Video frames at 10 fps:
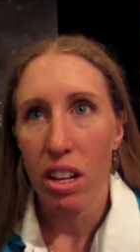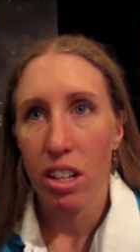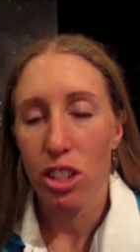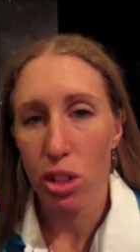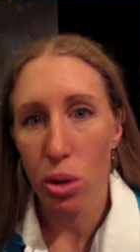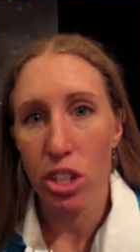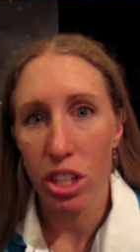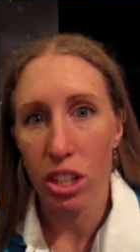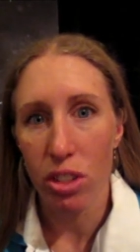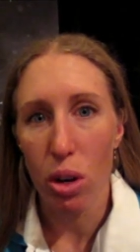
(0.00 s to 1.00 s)
snow
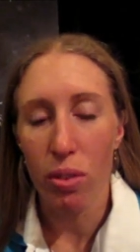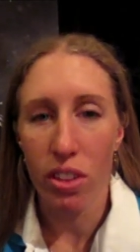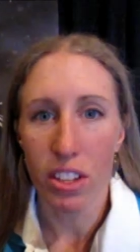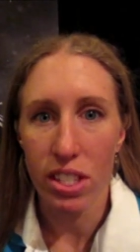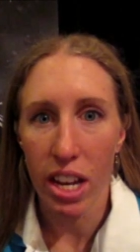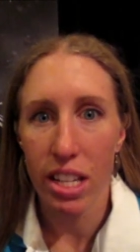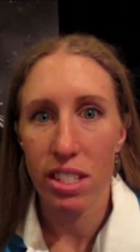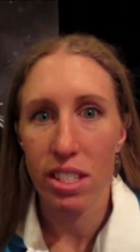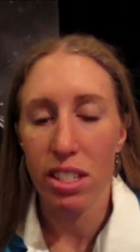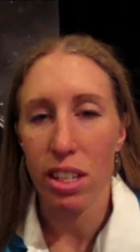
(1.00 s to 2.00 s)
shields over the
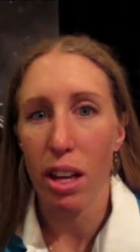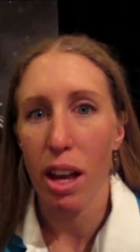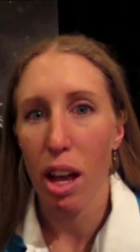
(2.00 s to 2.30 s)
sights to